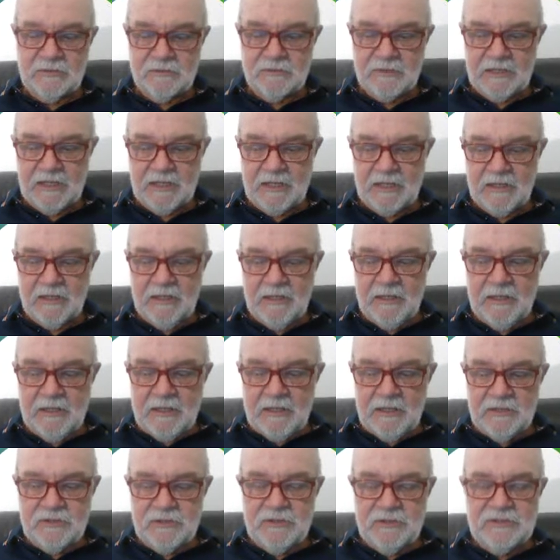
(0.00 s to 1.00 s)
there,
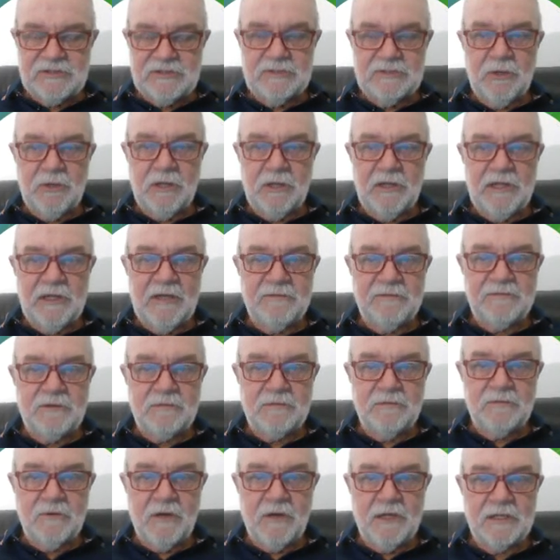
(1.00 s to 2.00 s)
and using my left and
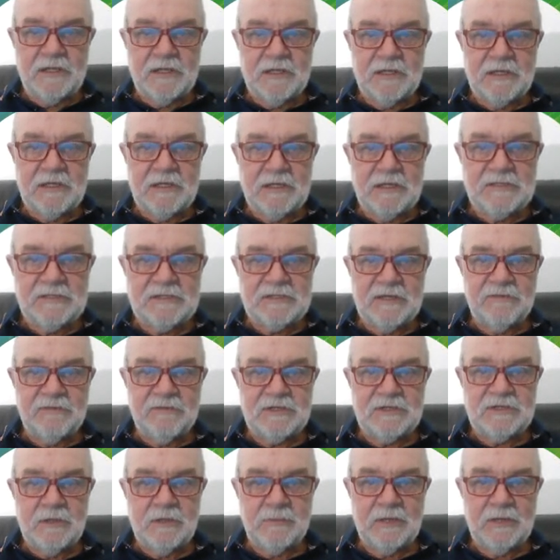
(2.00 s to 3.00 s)
right keys, every
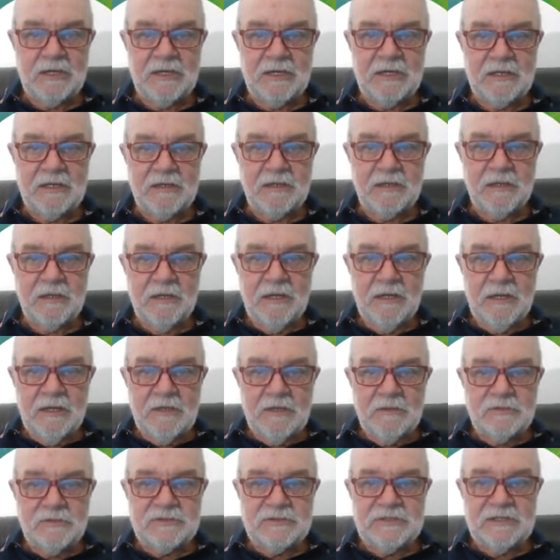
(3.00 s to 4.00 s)
time I hit it,
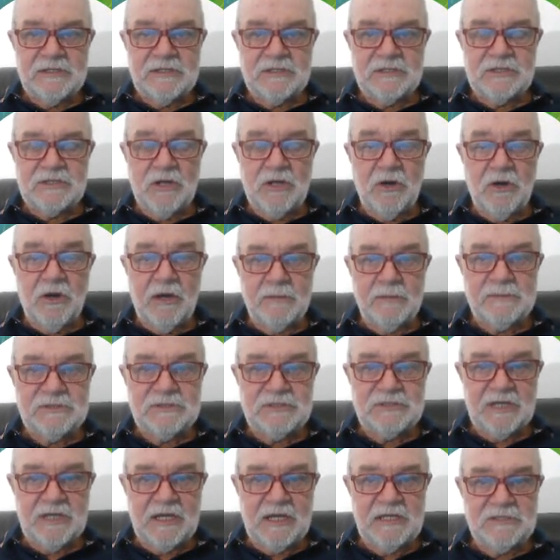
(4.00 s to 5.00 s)
you'll see the time is
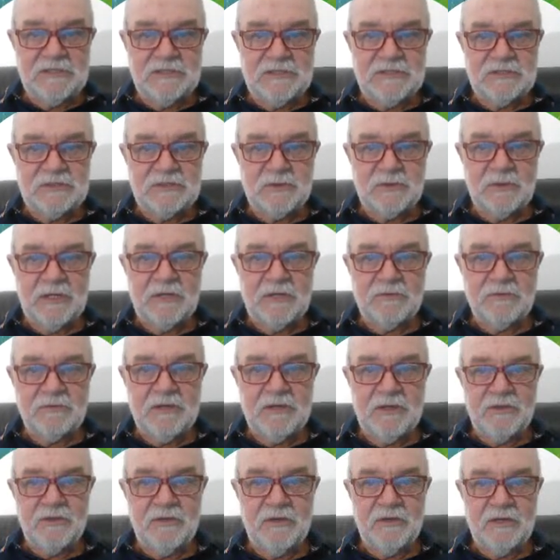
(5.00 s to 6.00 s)
changing. It's
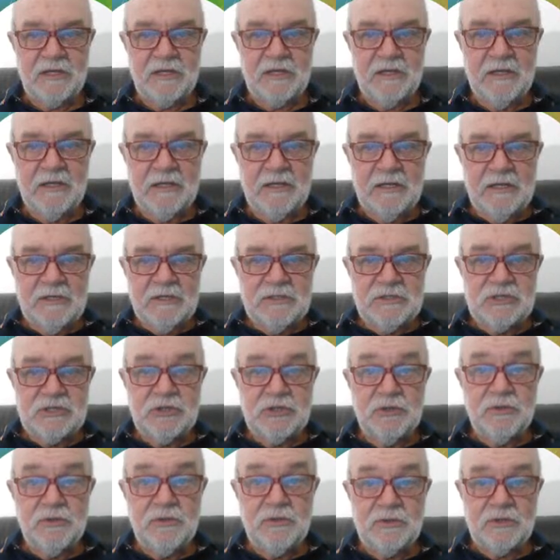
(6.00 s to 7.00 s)
23:30,
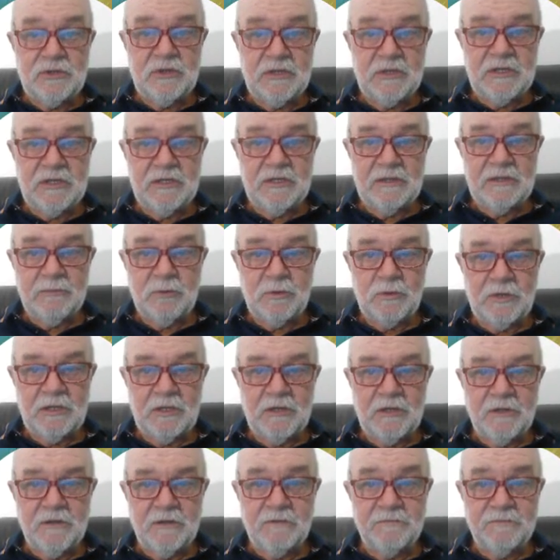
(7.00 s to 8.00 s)
2:30 in the morning
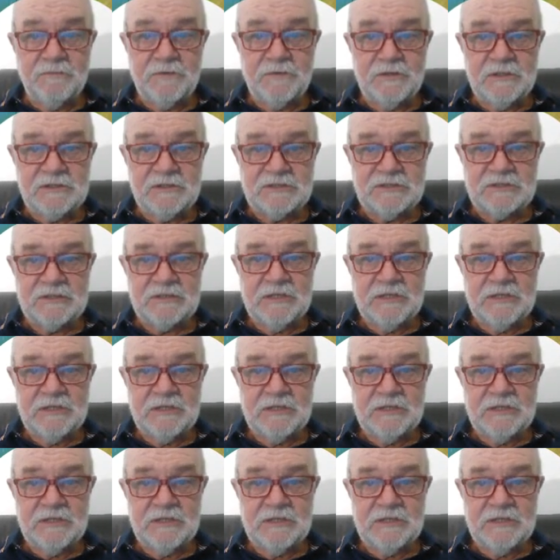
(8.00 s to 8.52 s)
on the 1st,